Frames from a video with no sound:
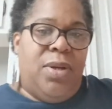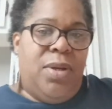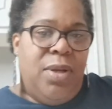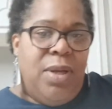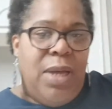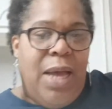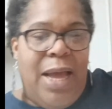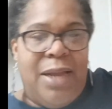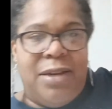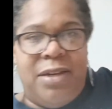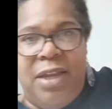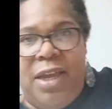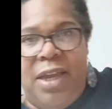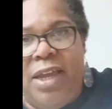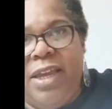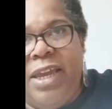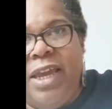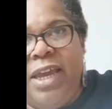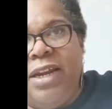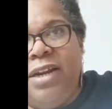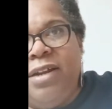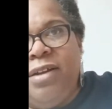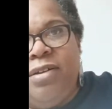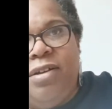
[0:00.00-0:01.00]
I
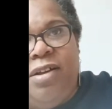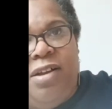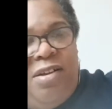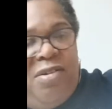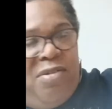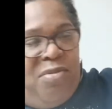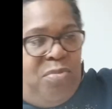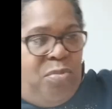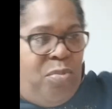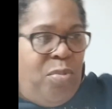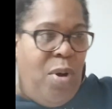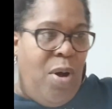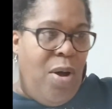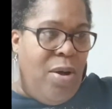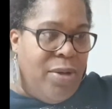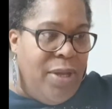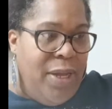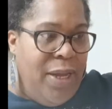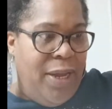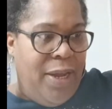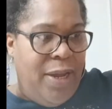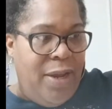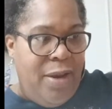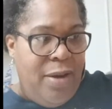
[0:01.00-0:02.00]
did get a
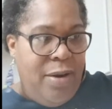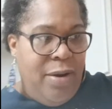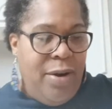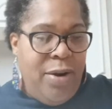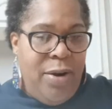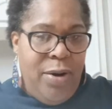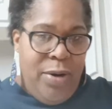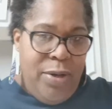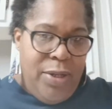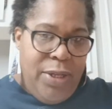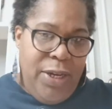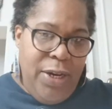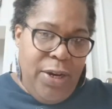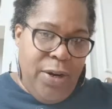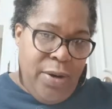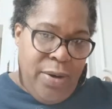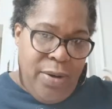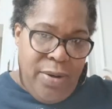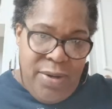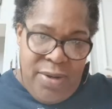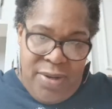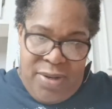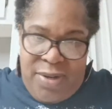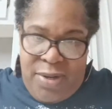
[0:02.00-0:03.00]
walk in
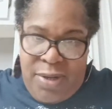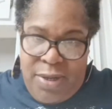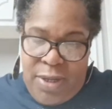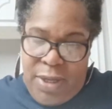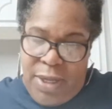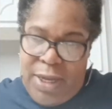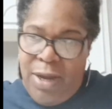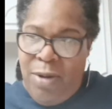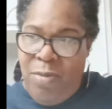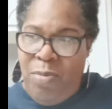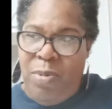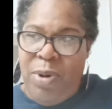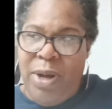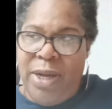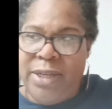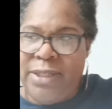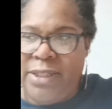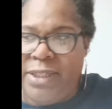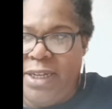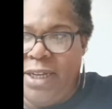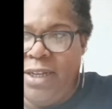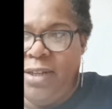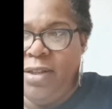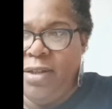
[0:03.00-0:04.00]
earlier. It
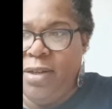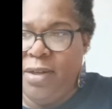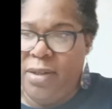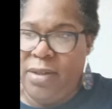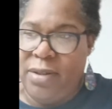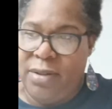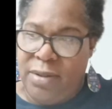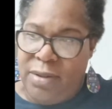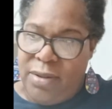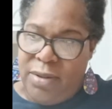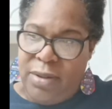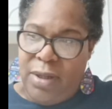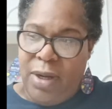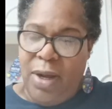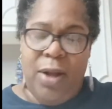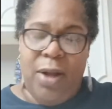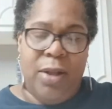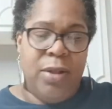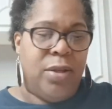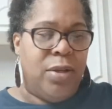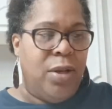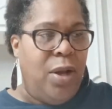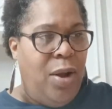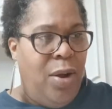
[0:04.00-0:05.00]
wasn't
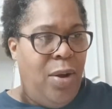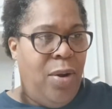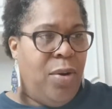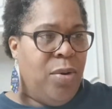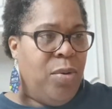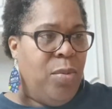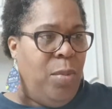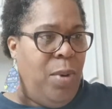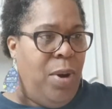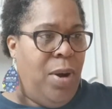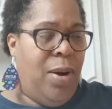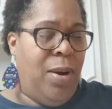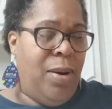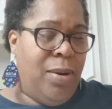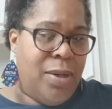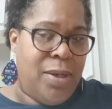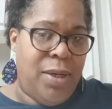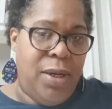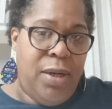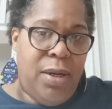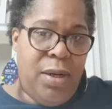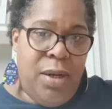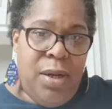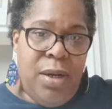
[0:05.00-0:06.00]
a long
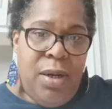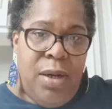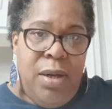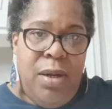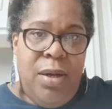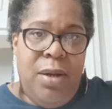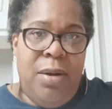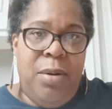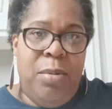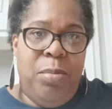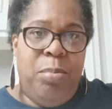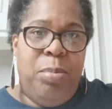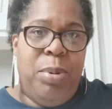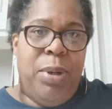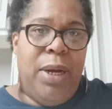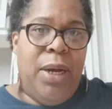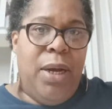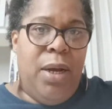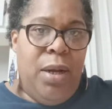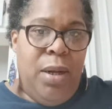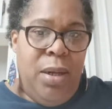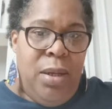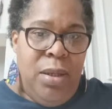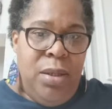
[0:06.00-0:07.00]
walk,
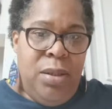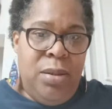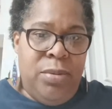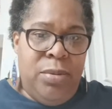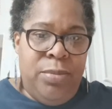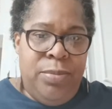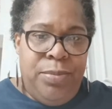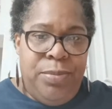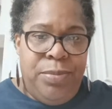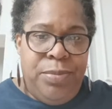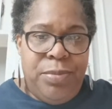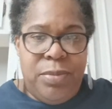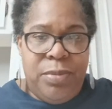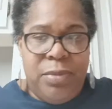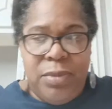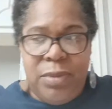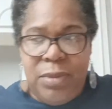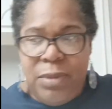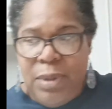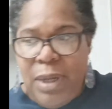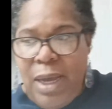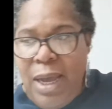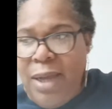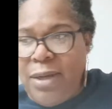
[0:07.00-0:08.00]
but
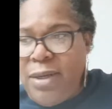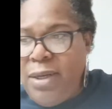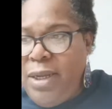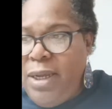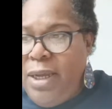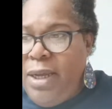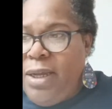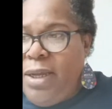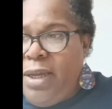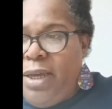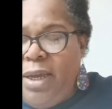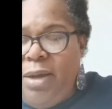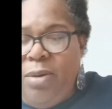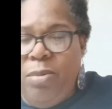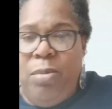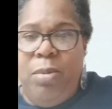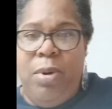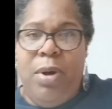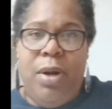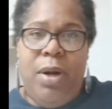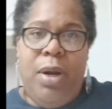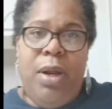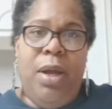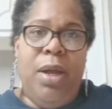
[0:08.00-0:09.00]
I did get
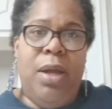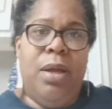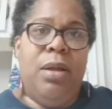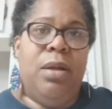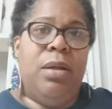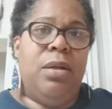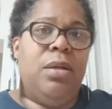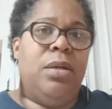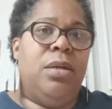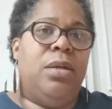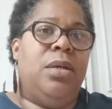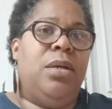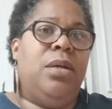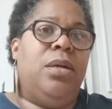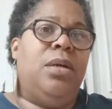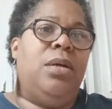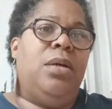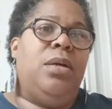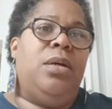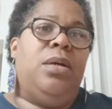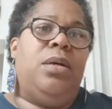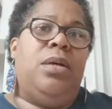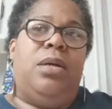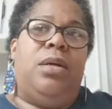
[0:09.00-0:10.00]
one in
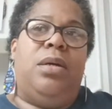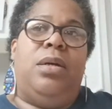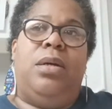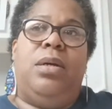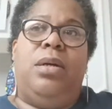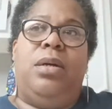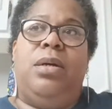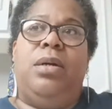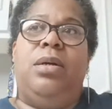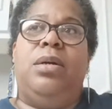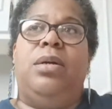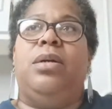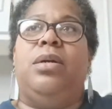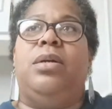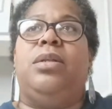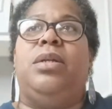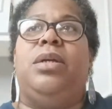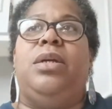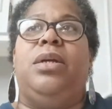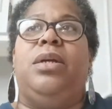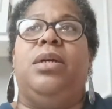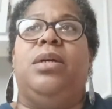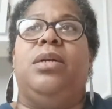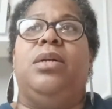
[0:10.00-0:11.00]

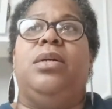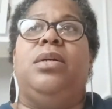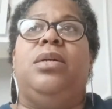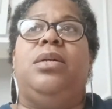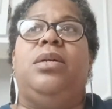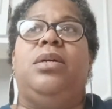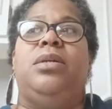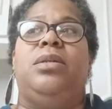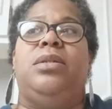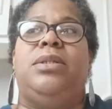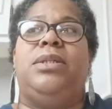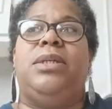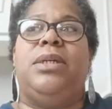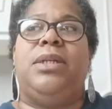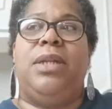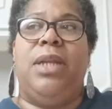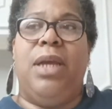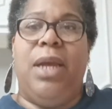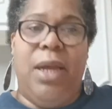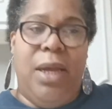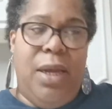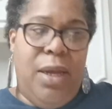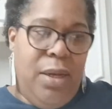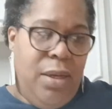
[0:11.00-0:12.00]
earlier
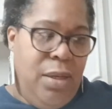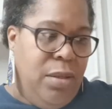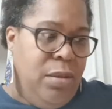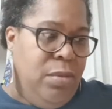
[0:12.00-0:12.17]
today.